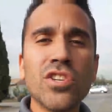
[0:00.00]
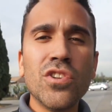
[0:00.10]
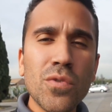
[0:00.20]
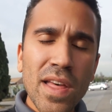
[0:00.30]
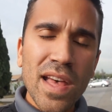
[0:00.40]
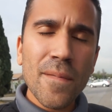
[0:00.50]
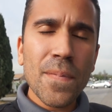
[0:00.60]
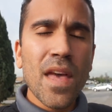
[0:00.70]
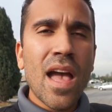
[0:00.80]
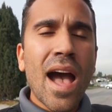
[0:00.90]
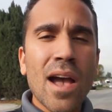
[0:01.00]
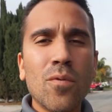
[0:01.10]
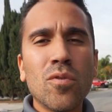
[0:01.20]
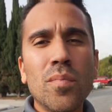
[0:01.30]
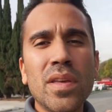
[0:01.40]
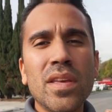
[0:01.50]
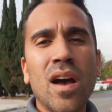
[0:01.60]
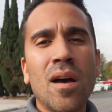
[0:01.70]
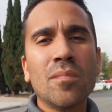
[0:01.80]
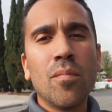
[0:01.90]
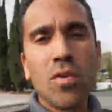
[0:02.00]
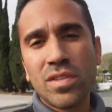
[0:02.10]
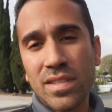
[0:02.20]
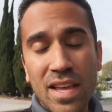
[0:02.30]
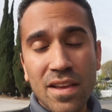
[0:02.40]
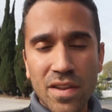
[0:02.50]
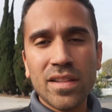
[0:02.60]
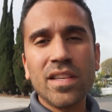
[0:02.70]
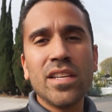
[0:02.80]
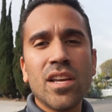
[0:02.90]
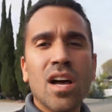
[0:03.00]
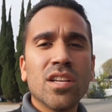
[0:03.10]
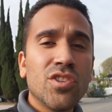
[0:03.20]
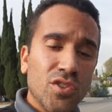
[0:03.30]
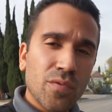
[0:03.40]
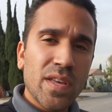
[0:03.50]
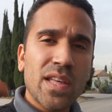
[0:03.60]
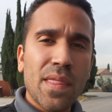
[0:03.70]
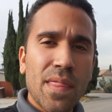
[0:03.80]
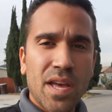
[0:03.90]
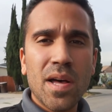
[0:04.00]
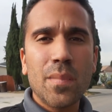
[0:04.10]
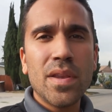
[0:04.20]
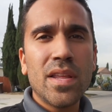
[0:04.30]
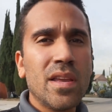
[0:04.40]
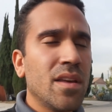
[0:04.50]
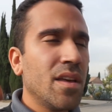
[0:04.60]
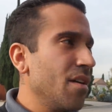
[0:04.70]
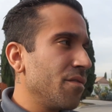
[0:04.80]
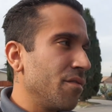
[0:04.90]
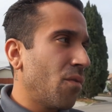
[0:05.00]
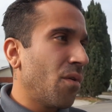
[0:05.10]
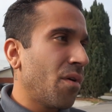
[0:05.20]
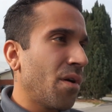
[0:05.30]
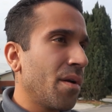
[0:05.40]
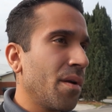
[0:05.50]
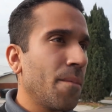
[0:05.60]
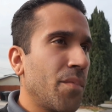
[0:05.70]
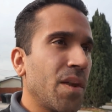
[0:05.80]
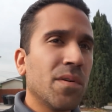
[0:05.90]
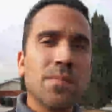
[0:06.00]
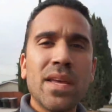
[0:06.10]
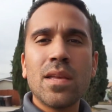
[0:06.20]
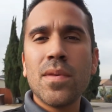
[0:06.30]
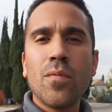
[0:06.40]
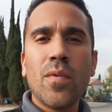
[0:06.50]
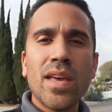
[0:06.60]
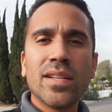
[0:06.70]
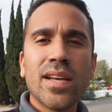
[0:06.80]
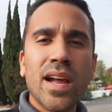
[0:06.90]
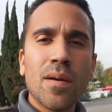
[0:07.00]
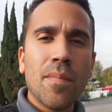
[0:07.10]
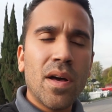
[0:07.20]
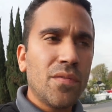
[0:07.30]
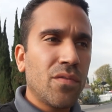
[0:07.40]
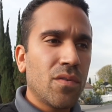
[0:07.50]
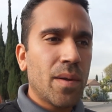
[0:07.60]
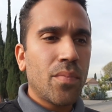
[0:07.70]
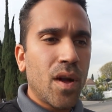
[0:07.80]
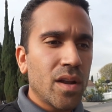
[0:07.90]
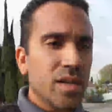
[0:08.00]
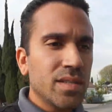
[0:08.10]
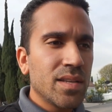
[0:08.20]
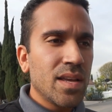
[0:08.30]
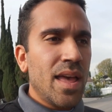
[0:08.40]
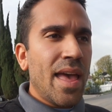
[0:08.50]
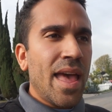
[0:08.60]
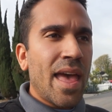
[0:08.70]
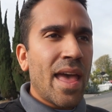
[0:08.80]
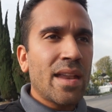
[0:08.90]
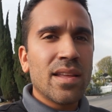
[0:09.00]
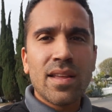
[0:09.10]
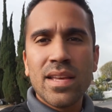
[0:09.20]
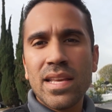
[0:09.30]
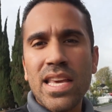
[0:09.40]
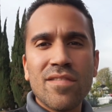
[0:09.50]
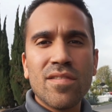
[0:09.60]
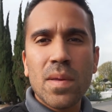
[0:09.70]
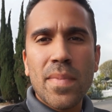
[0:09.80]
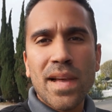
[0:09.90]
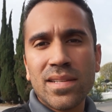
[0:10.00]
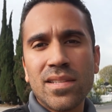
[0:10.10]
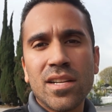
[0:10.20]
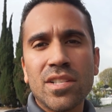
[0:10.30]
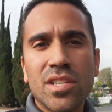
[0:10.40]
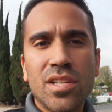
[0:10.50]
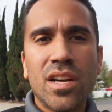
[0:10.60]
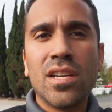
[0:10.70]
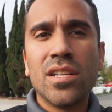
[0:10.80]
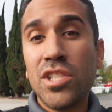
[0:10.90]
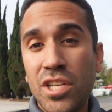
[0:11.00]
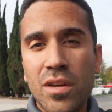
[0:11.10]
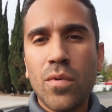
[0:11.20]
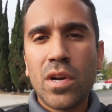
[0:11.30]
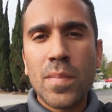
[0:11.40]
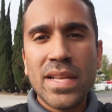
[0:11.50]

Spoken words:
do that, I will be most definitely suing the company for pretty much making me wait an entire month for my products and giving me back such shit work